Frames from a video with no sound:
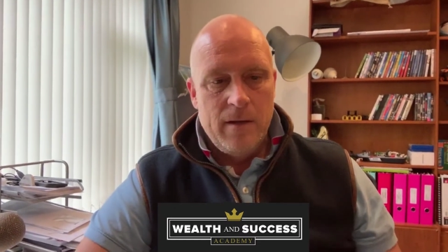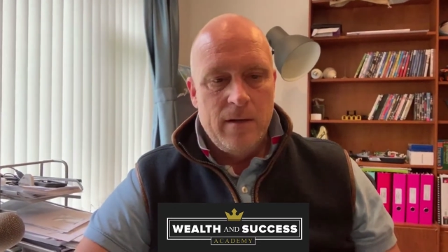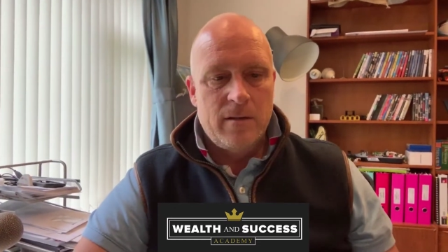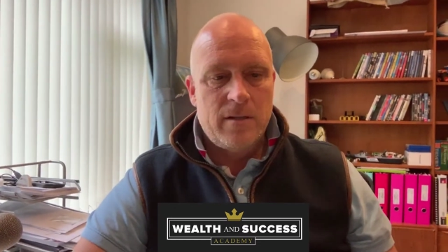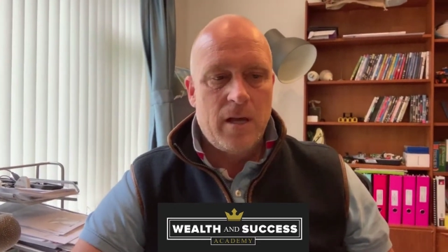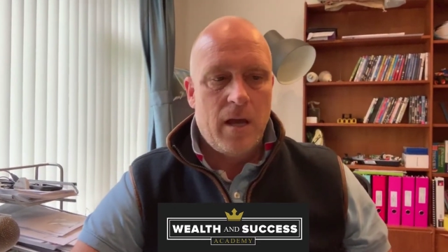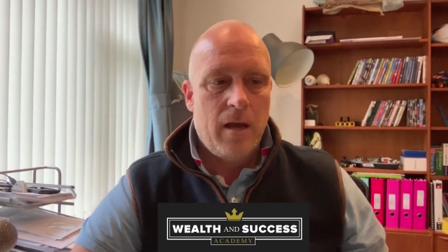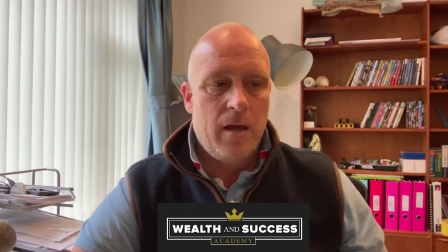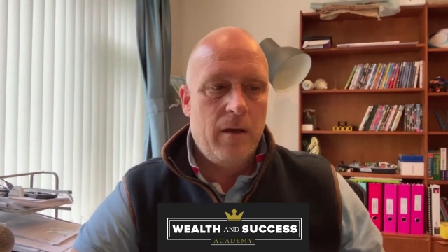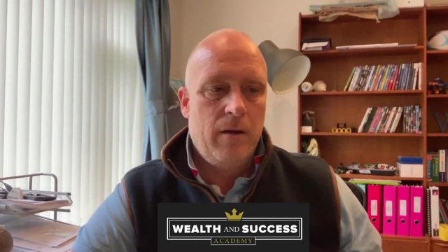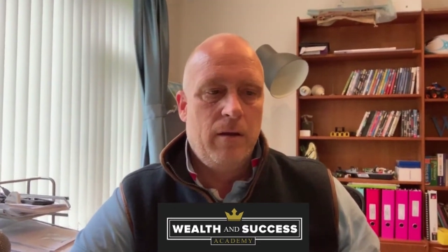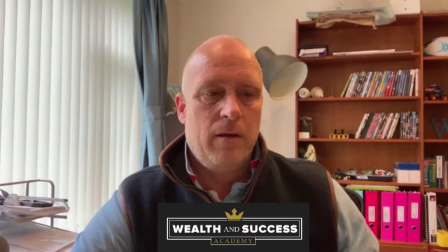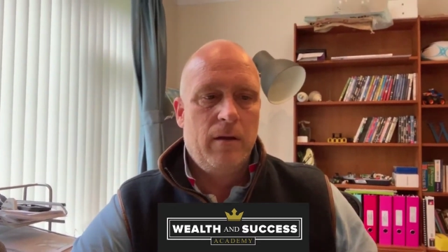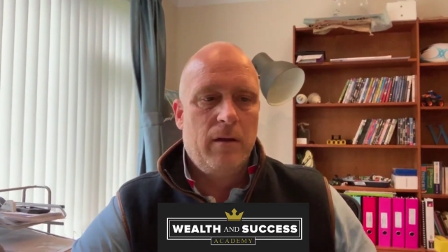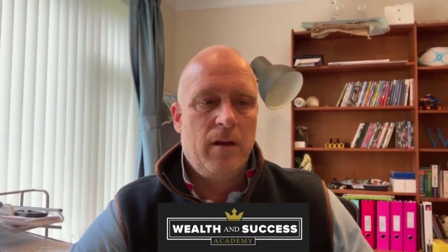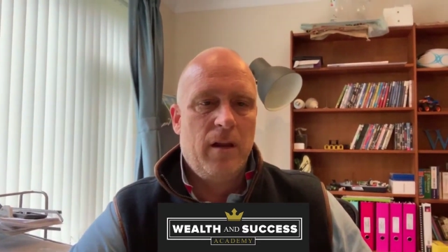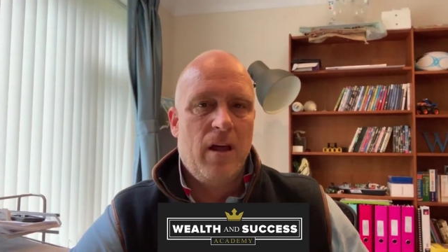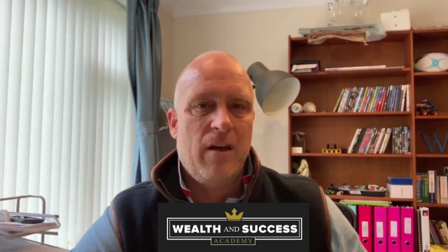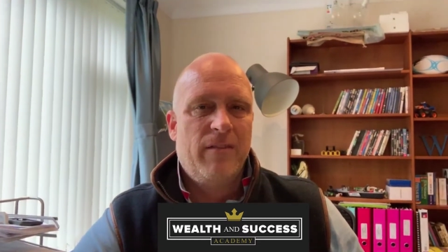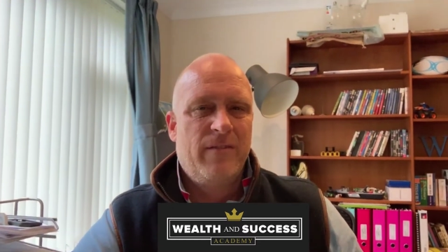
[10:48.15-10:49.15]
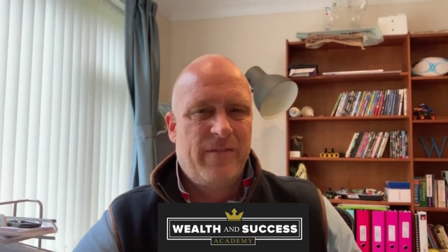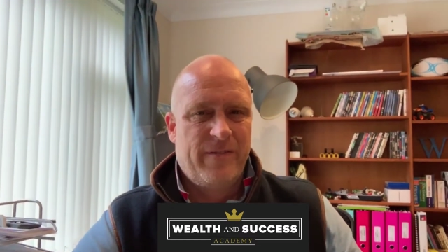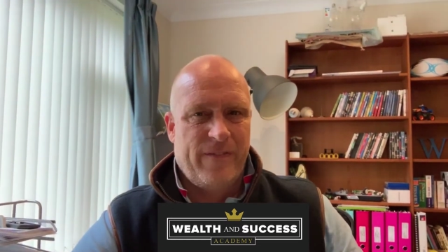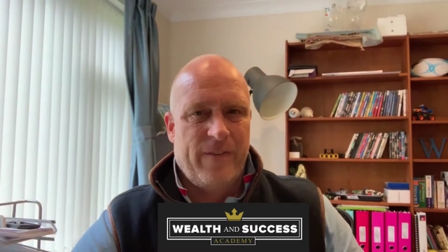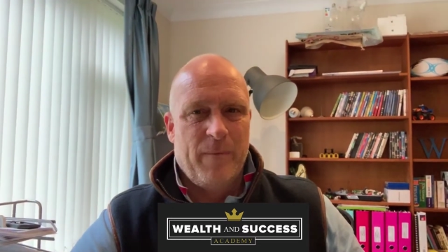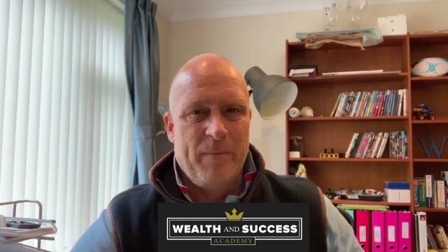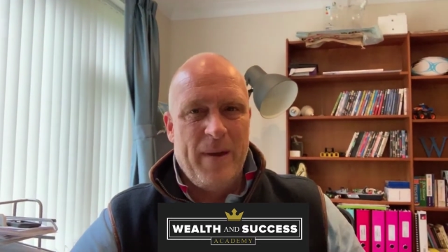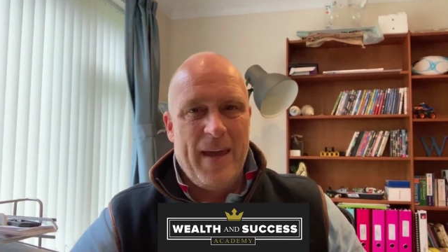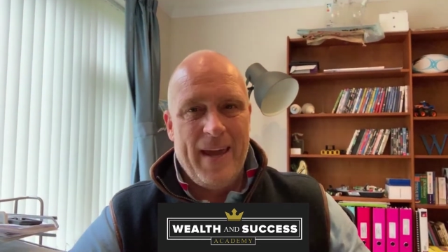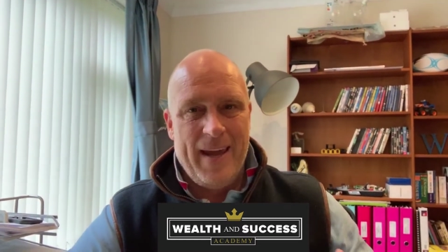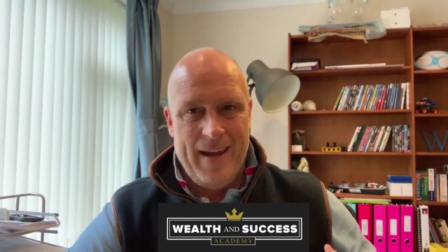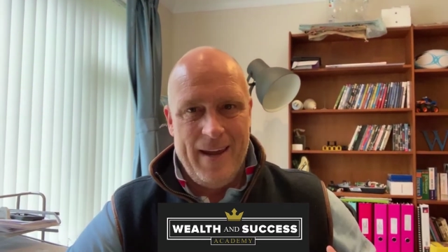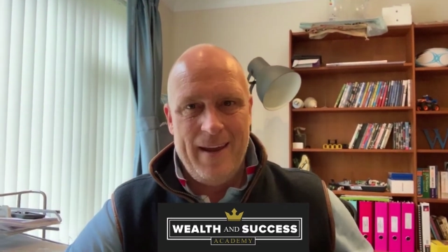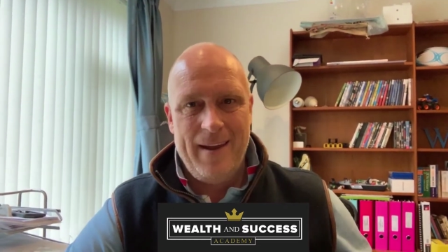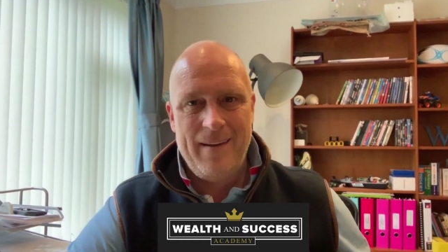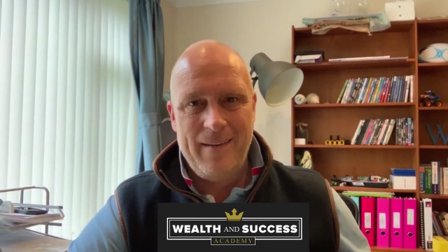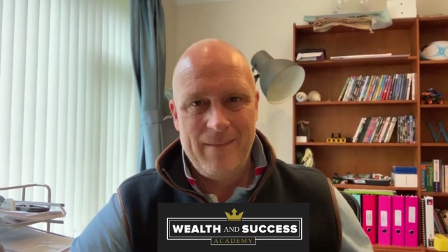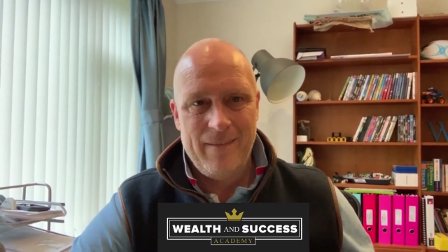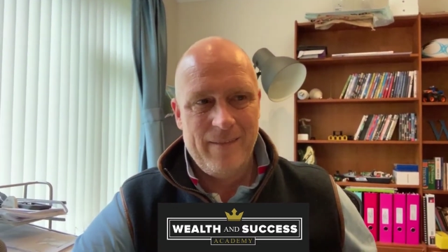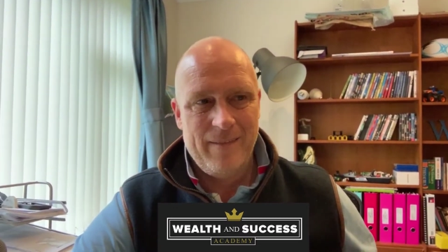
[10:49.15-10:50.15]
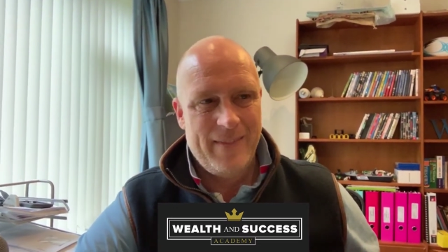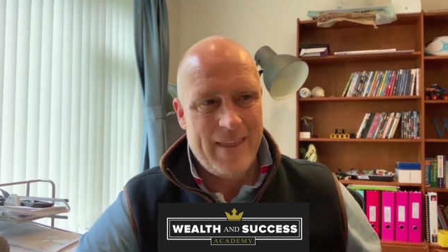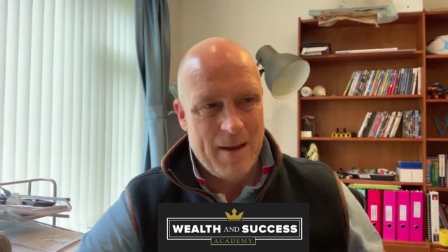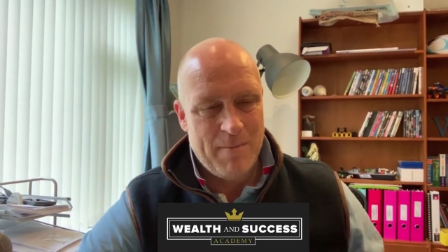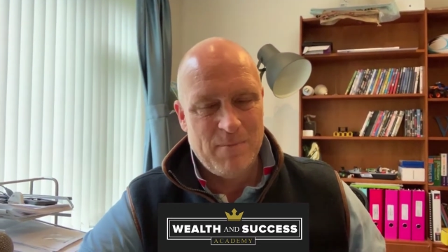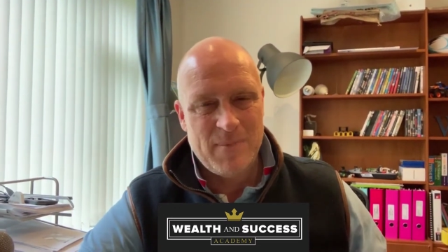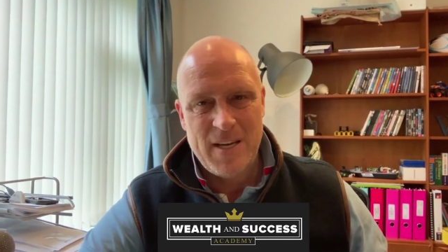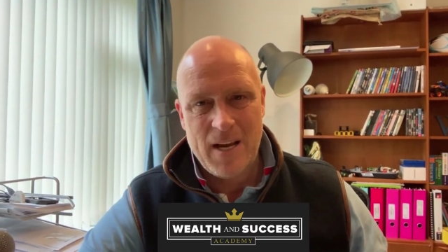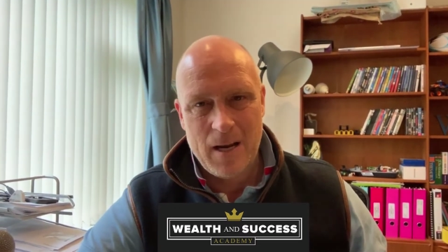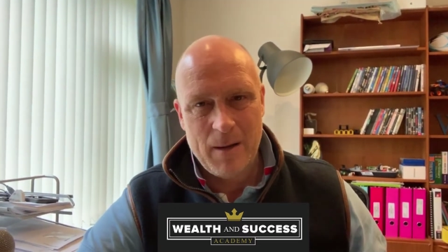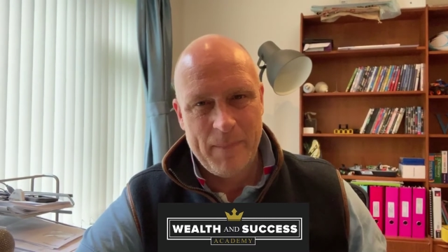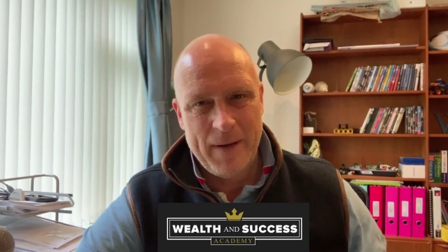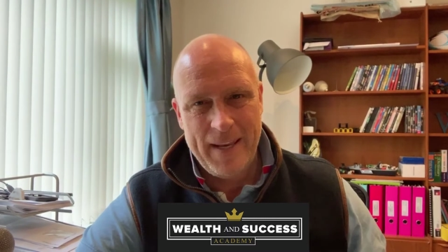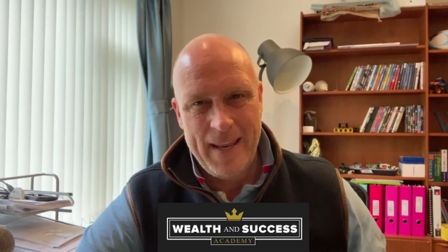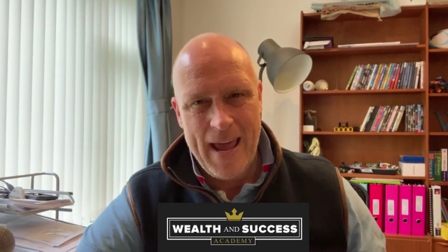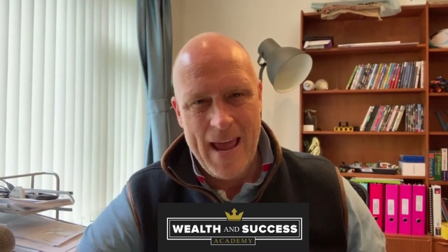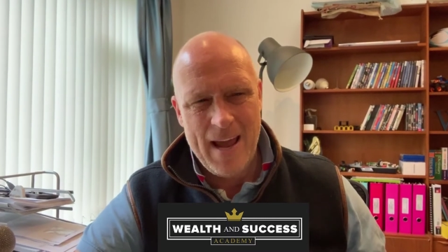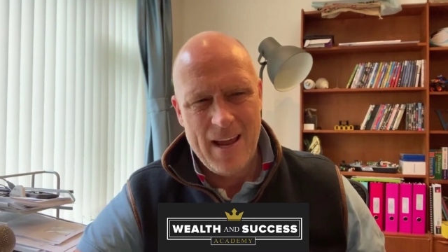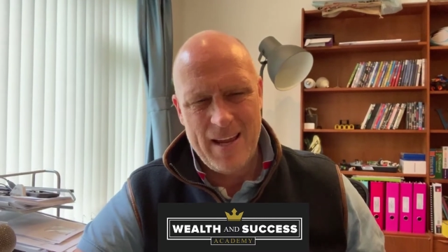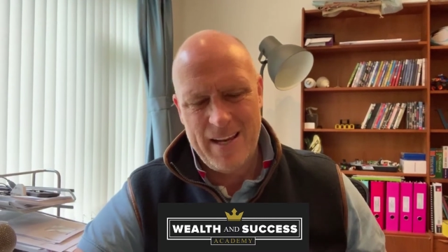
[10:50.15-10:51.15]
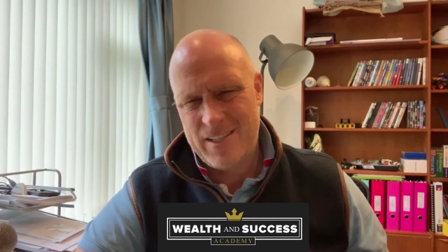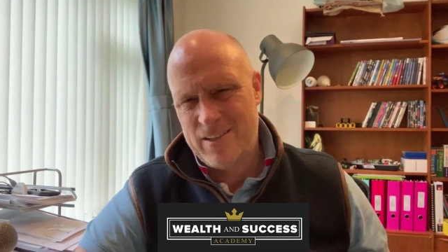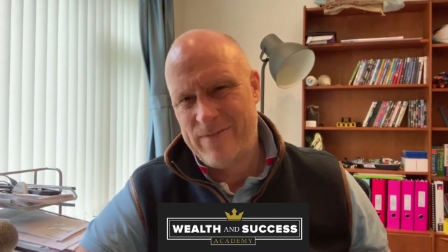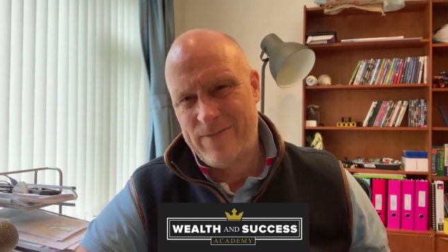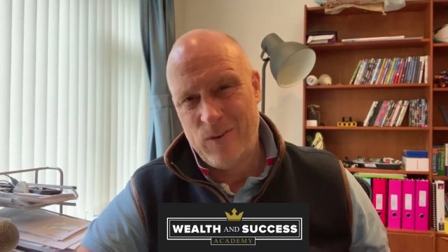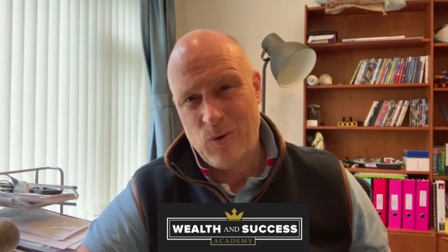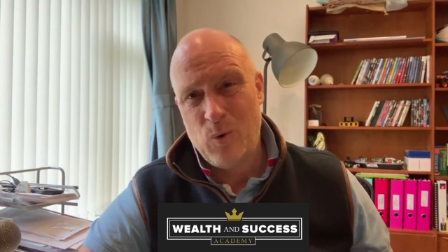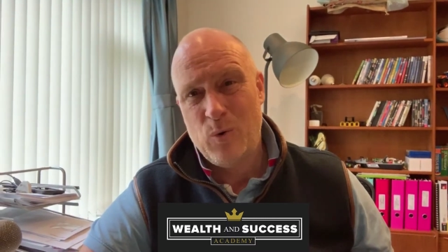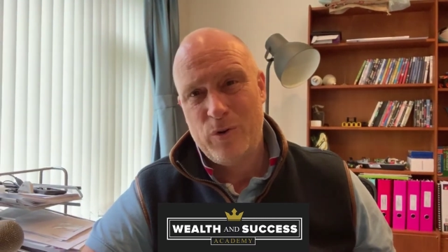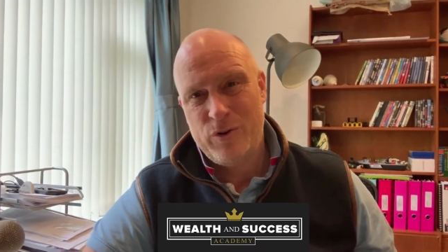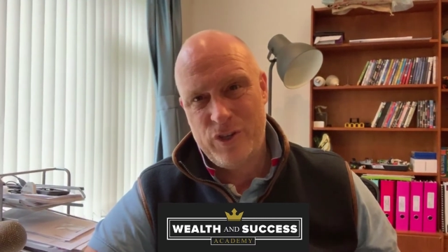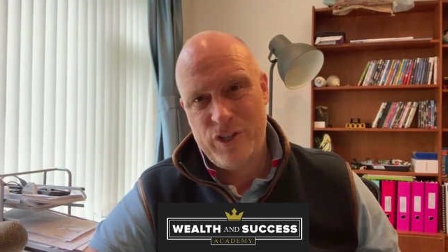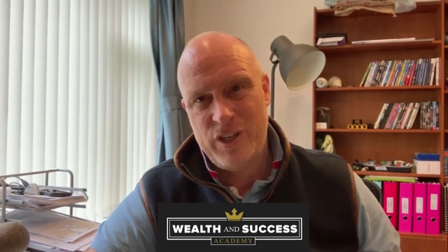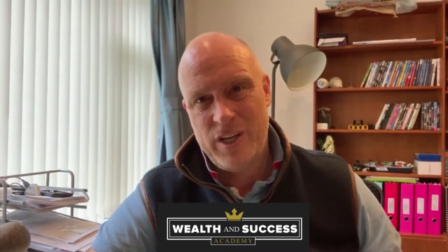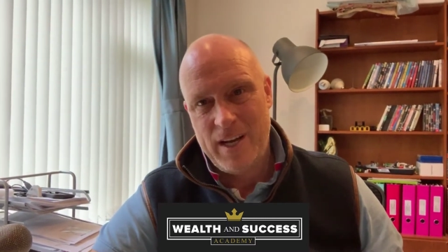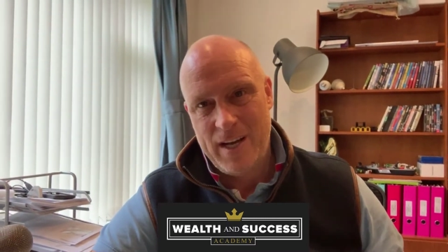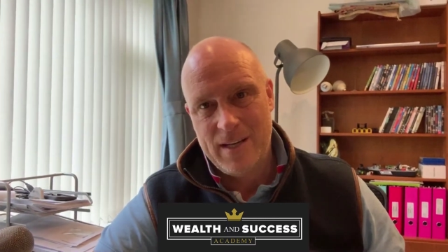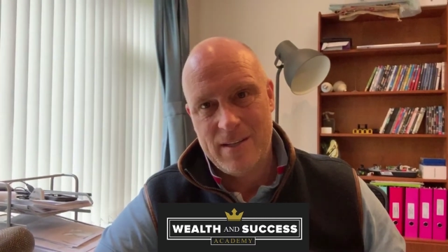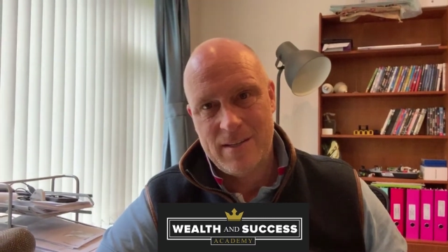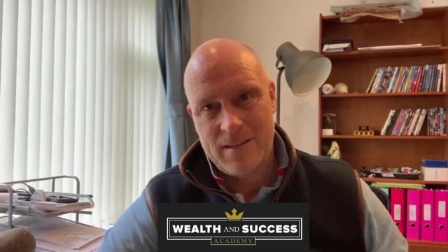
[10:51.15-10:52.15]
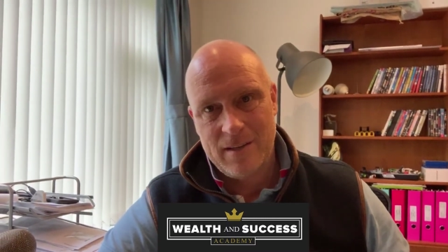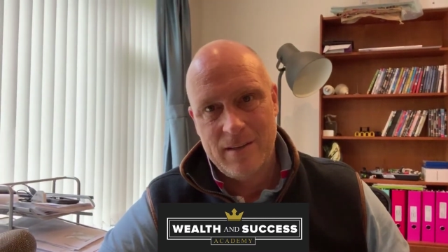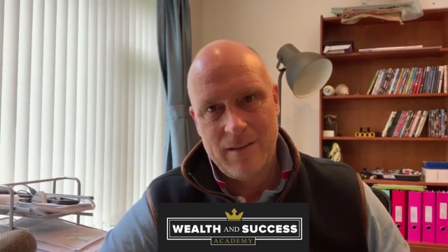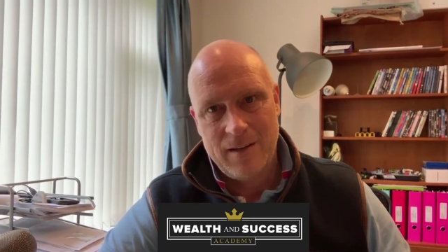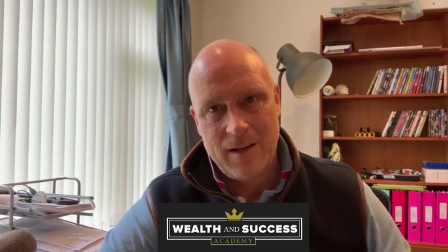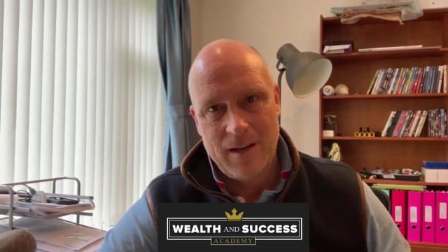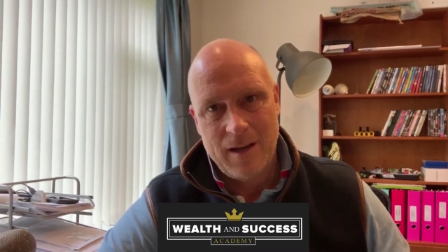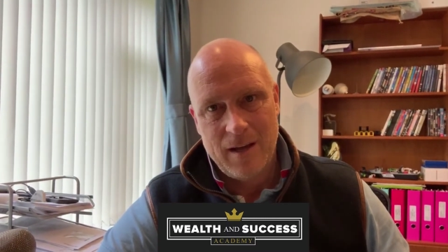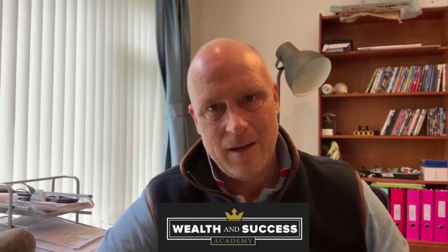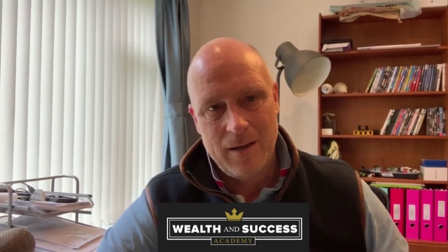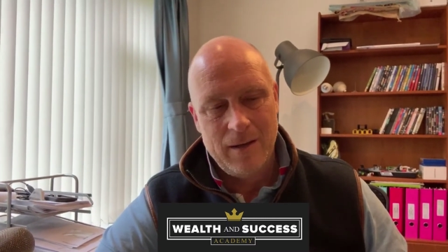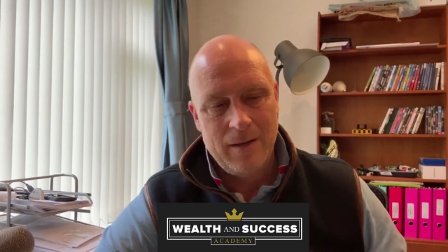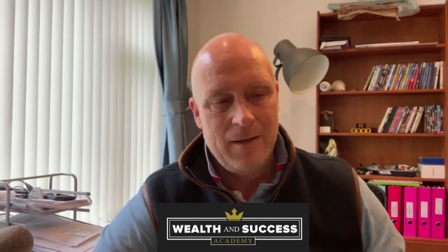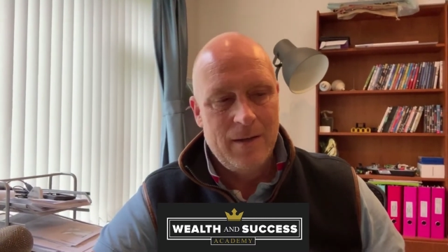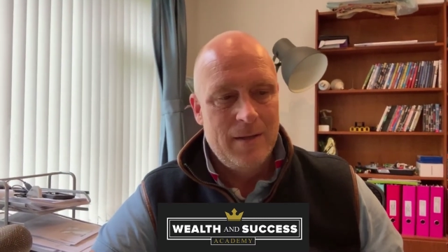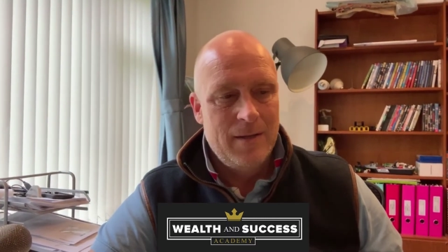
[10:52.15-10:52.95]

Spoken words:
So, you know, for me, them telling me that, it's flawed shit, you know,